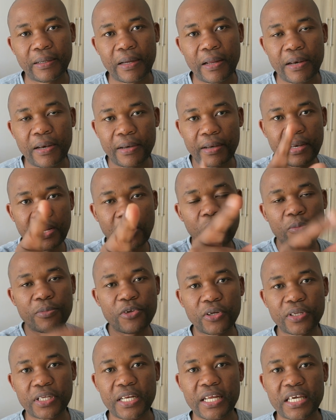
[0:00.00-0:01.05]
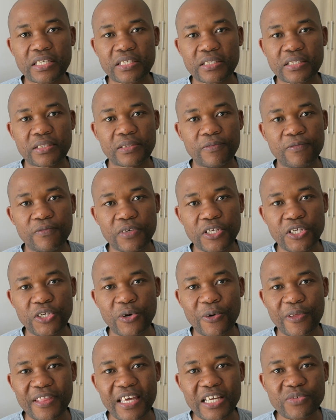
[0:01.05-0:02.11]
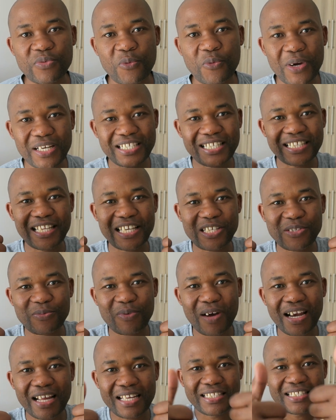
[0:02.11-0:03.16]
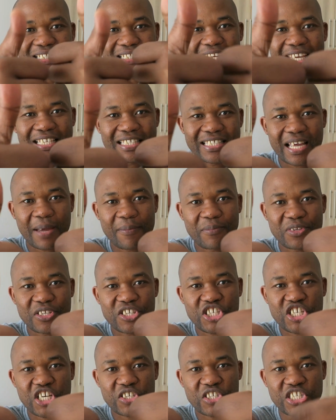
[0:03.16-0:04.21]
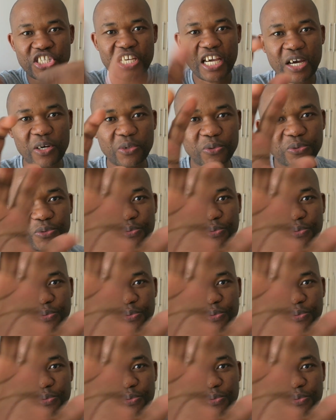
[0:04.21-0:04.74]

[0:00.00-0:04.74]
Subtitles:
And that will be on the next video. Thanks for watching this one. Until next time, just ciao.